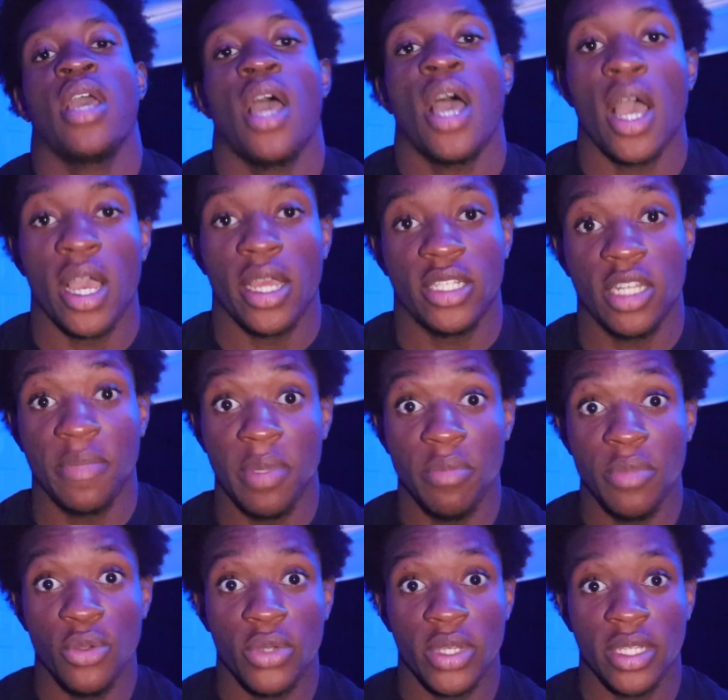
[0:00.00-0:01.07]
it's going to be
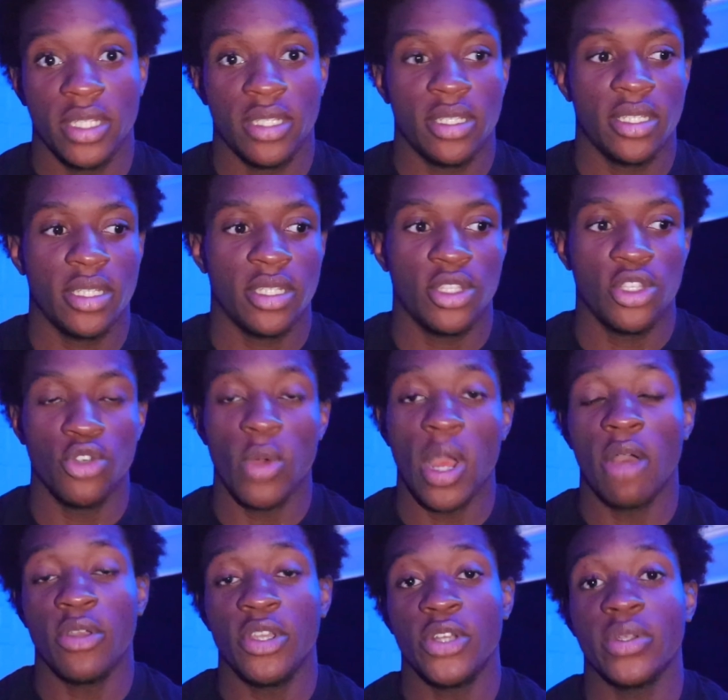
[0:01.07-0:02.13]
mucus
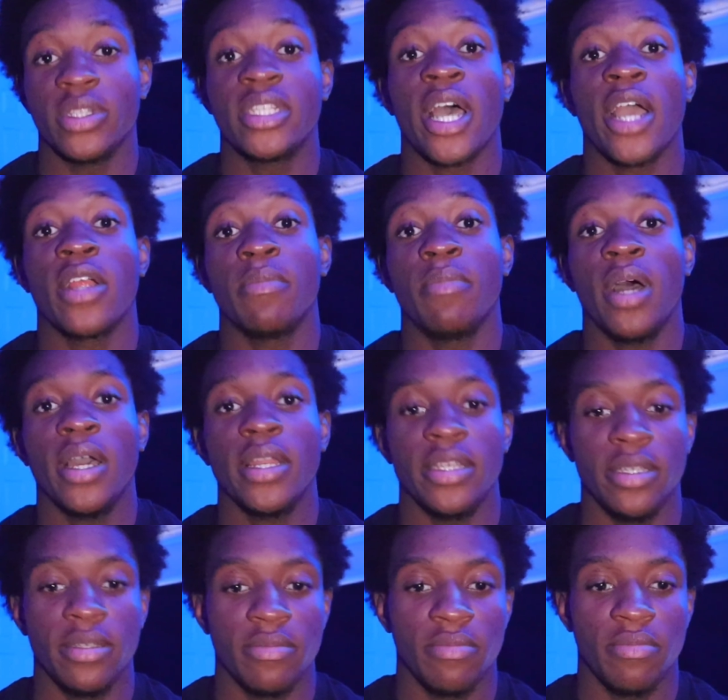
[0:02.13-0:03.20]
throughout your entire
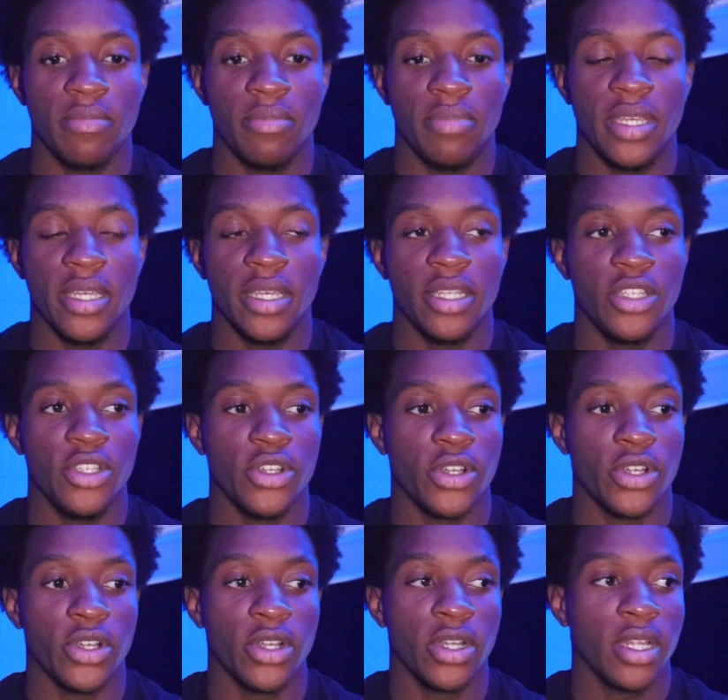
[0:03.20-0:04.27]
body, be it
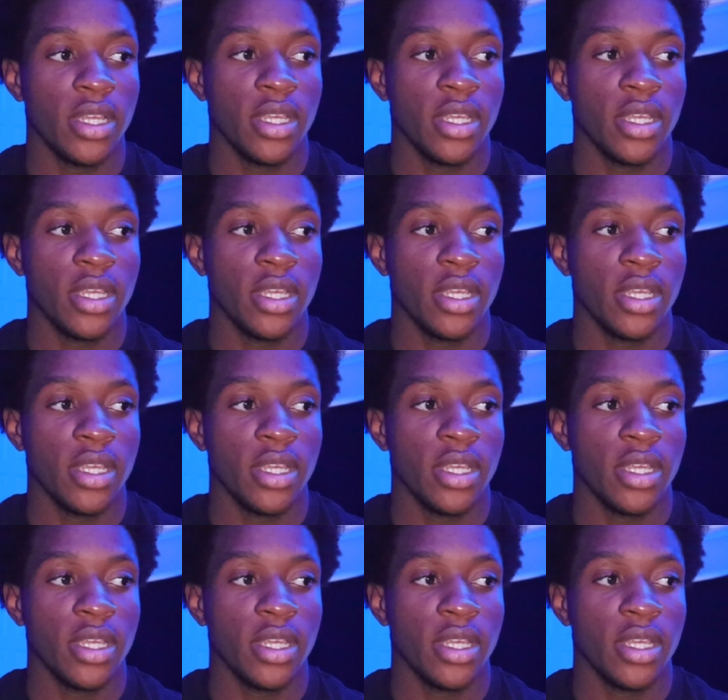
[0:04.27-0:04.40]
your